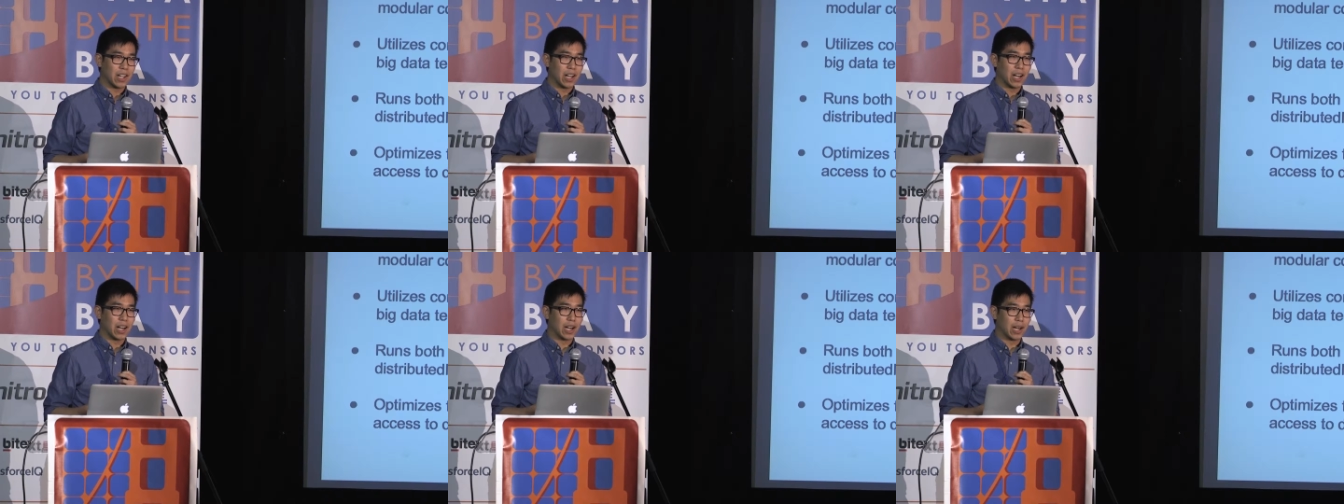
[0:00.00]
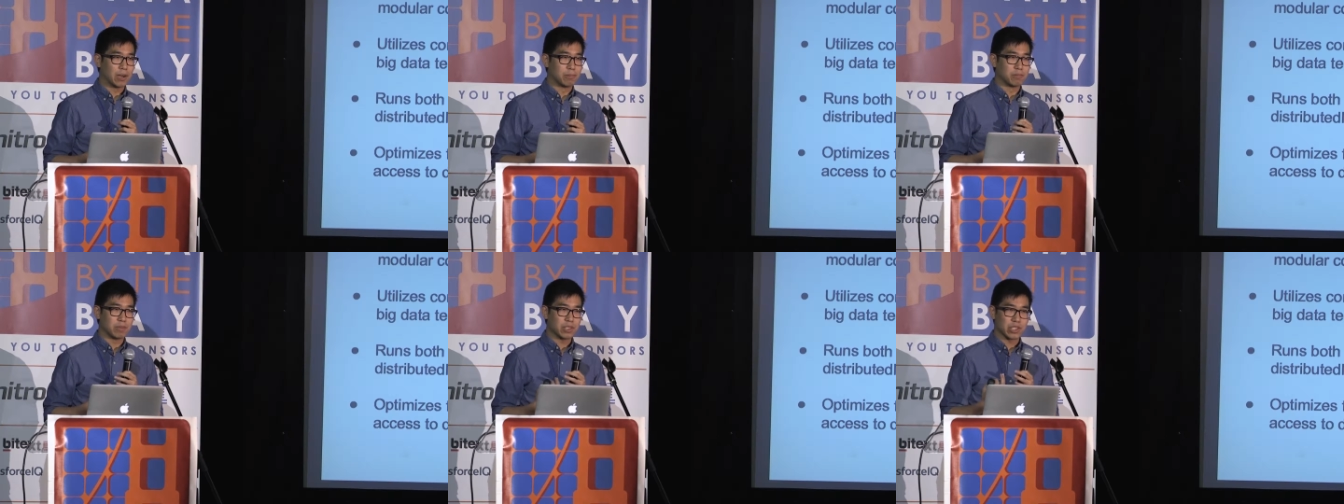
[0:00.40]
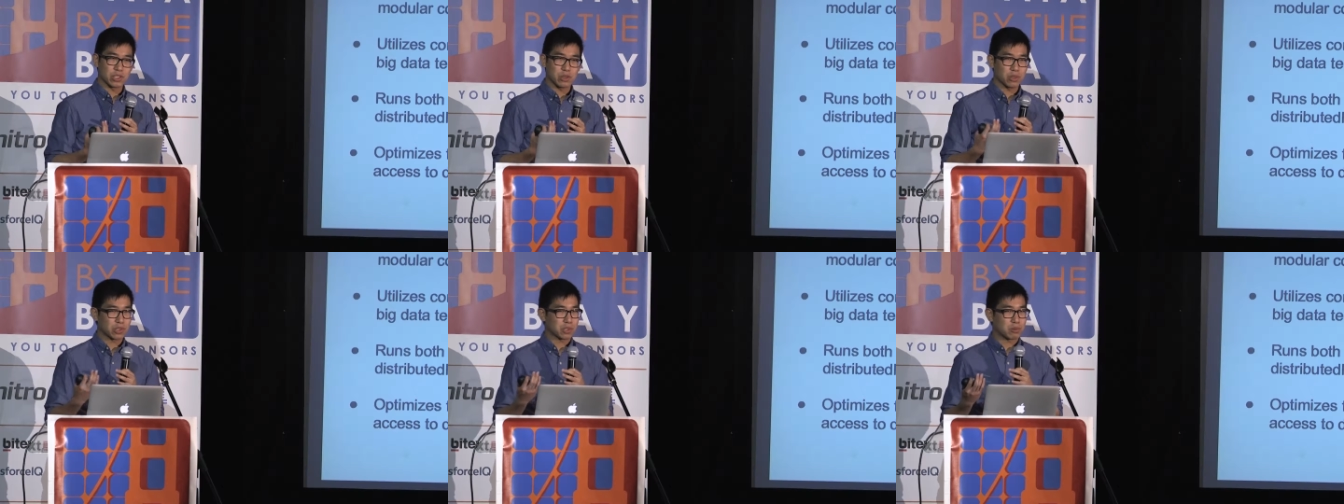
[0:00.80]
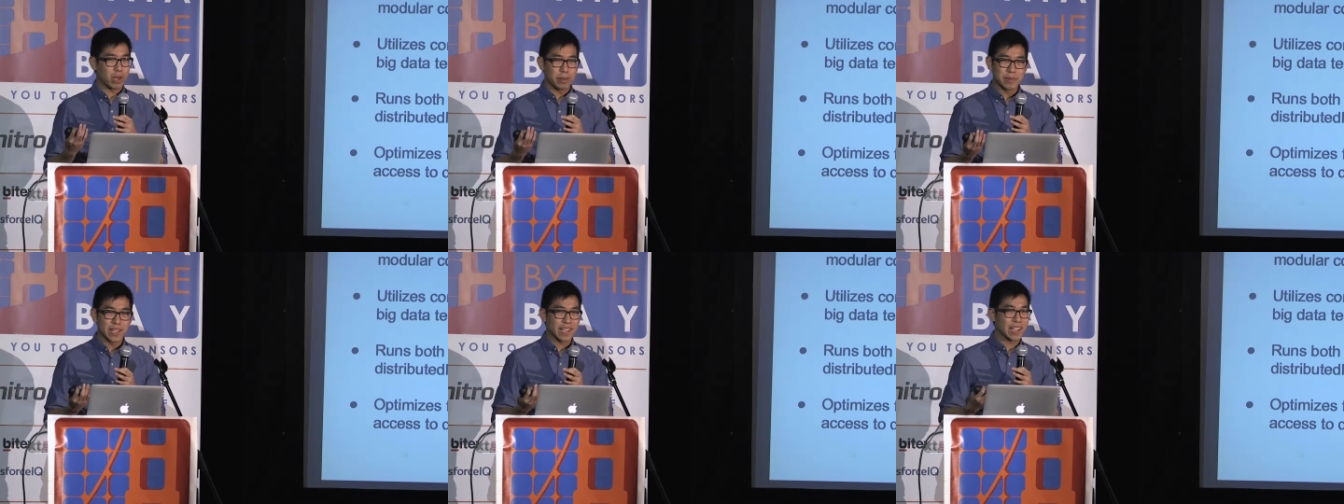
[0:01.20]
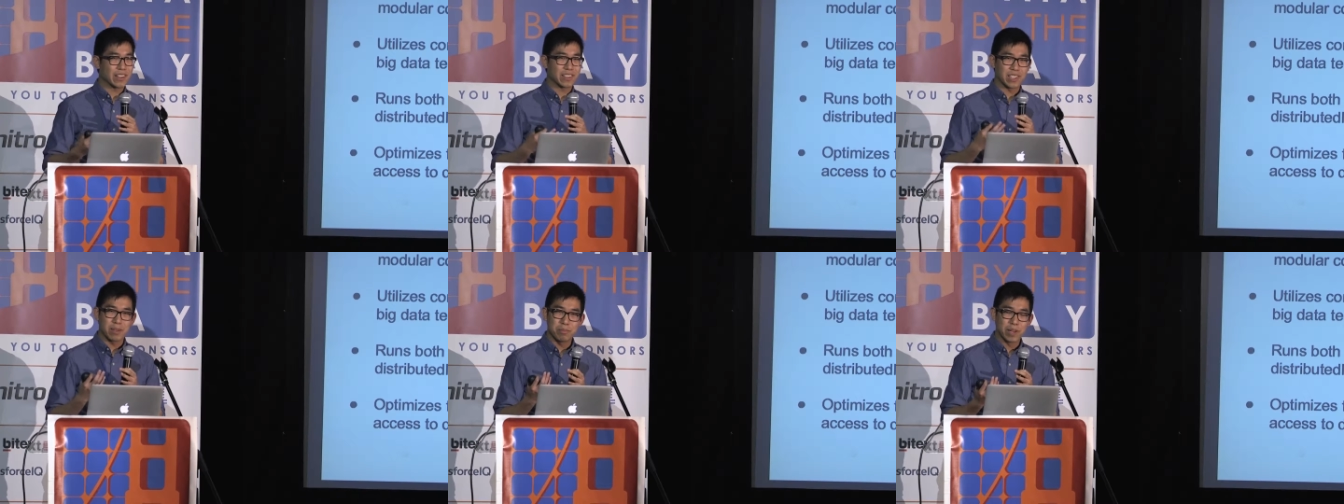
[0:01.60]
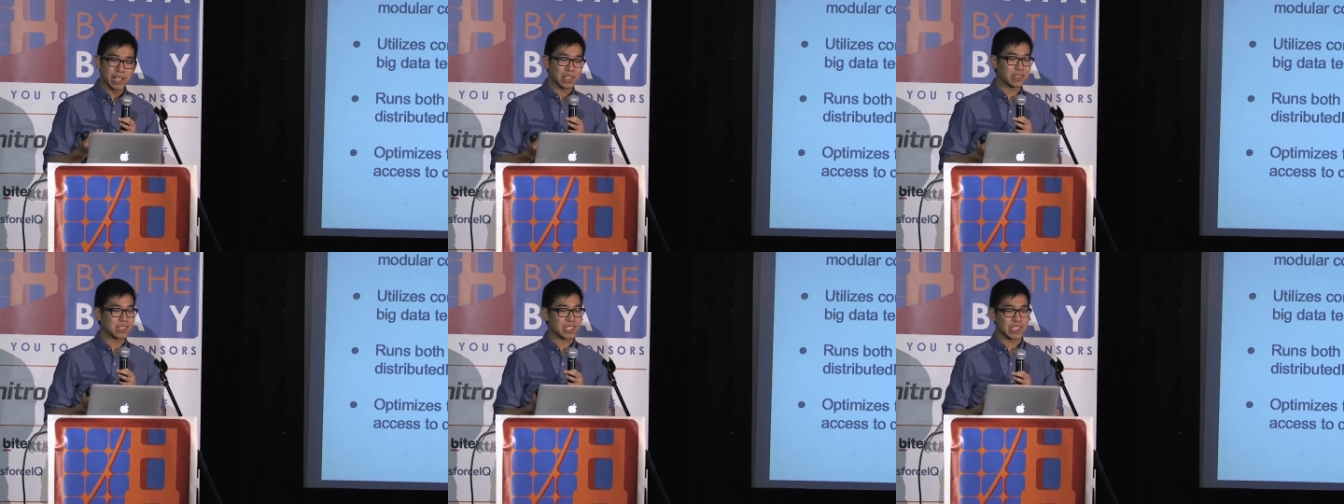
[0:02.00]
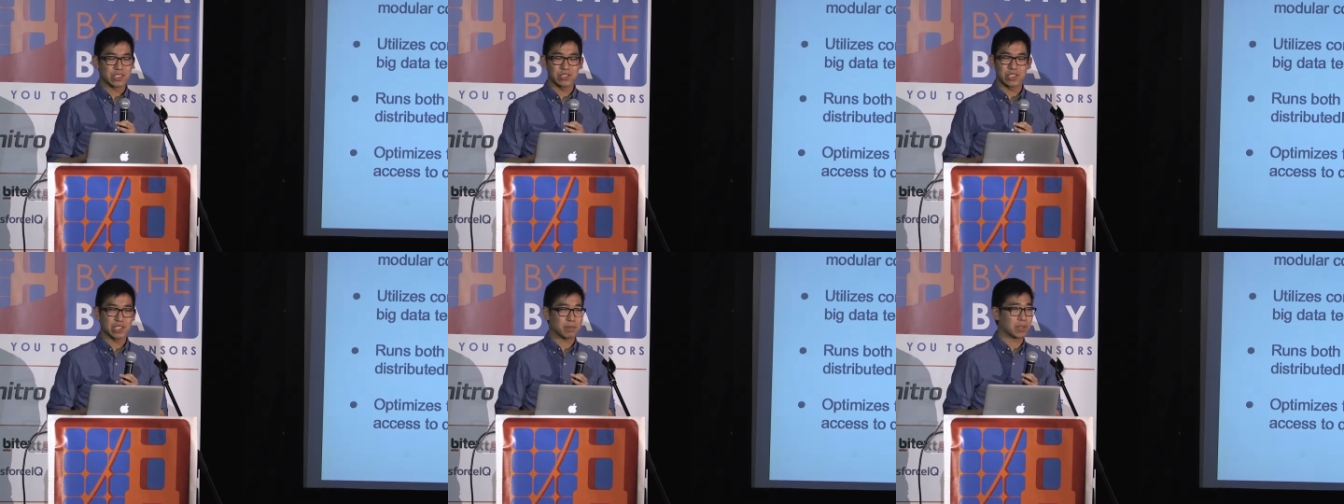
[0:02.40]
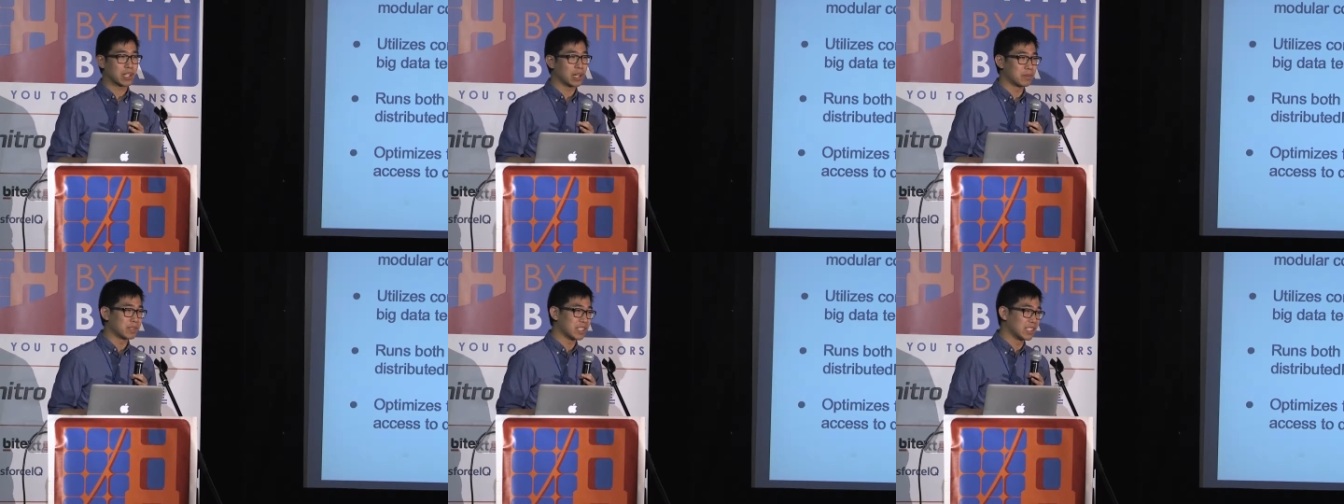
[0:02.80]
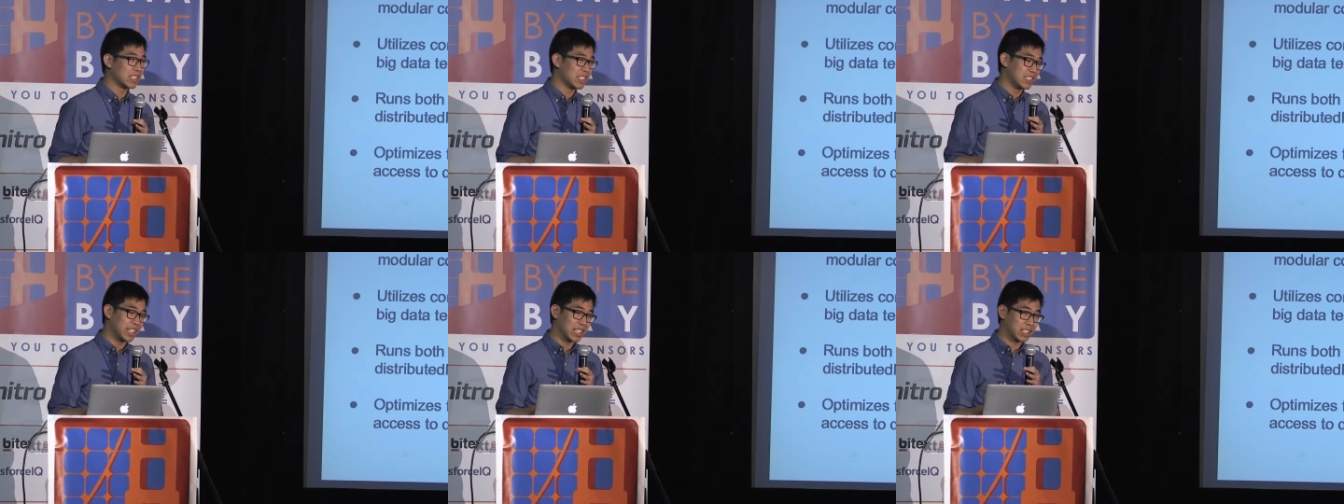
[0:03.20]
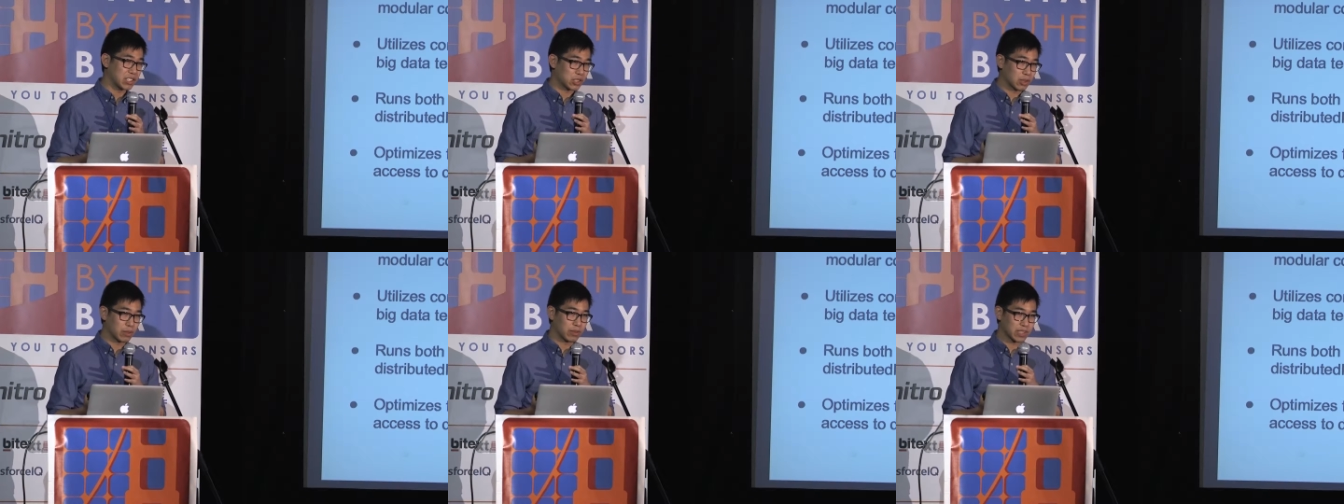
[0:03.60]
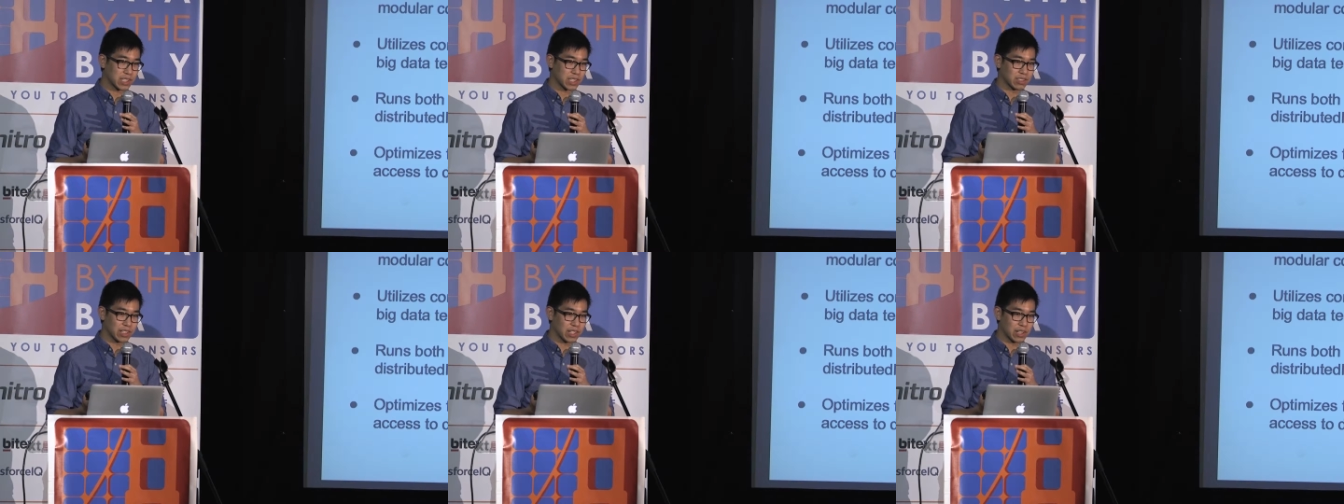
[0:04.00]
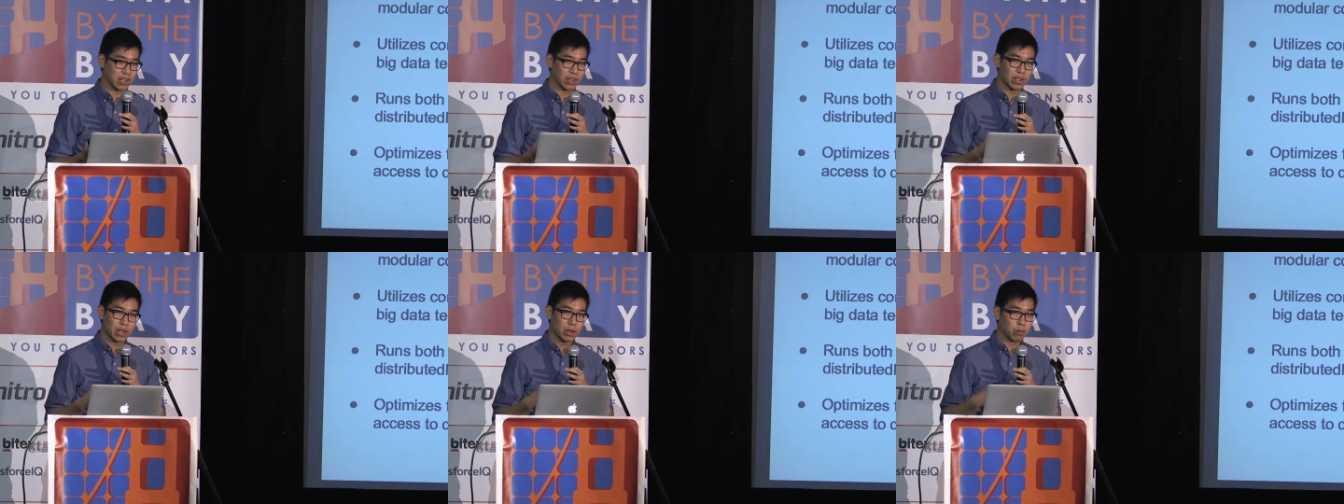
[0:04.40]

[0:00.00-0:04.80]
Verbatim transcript: uh, you can sort of swap that out, and then Mango essentially just becomes a data servicing layer